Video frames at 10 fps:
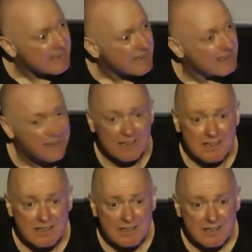
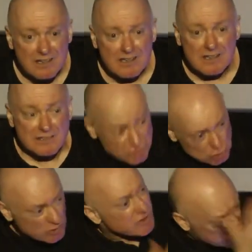Joseph's gone.
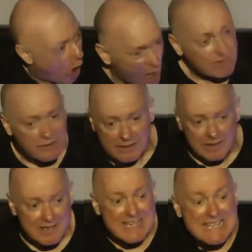
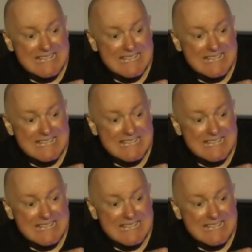Simeon is